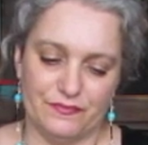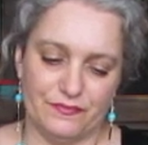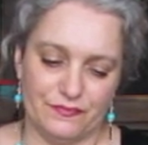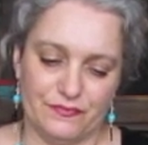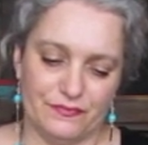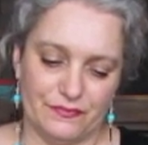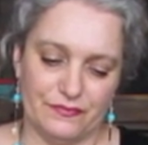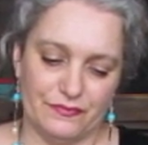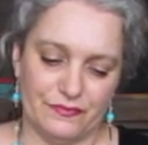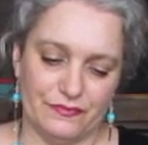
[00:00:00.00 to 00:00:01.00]

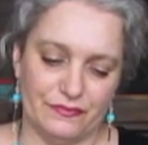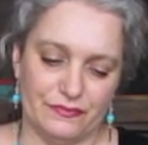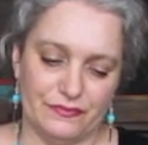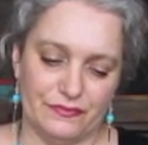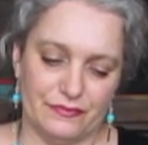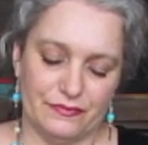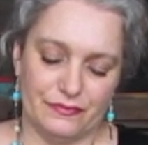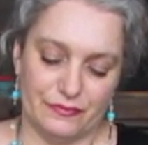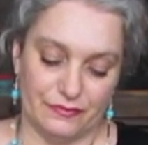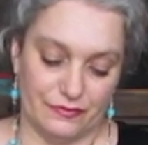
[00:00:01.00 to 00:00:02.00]

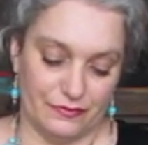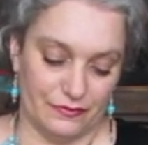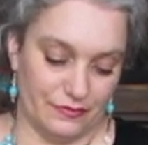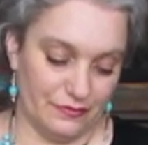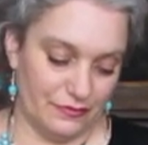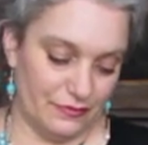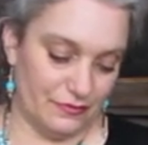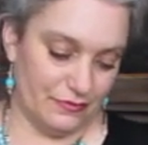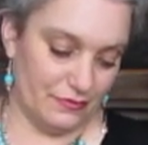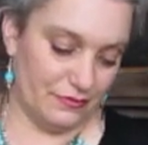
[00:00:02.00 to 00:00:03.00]

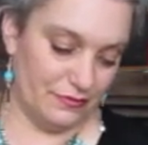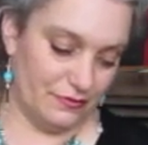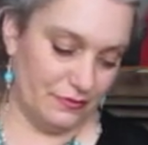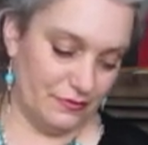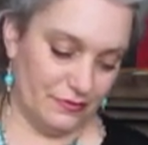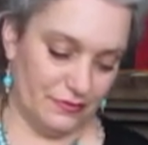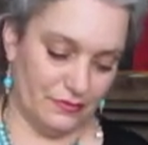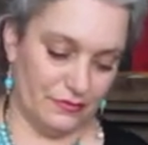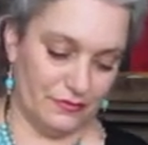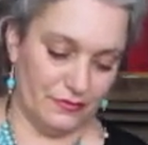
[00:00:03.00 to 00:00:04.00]

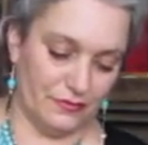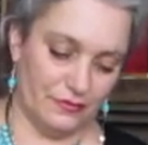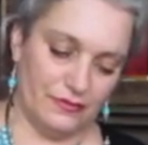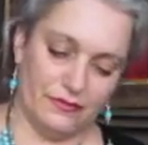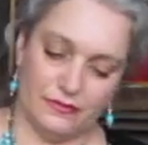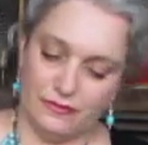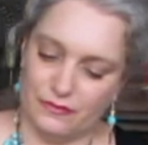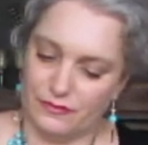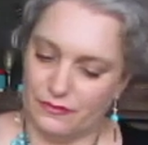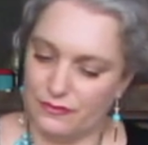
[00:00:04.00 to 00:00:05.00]
(no one is talking)